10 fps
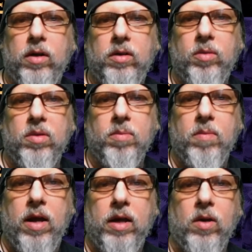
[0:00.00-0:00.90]
some
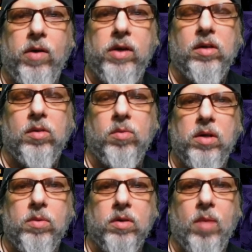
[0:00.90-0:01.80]
demonic noises when he
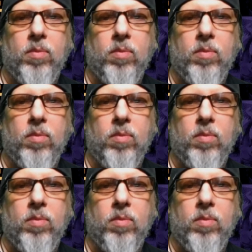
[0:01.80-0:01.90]
was up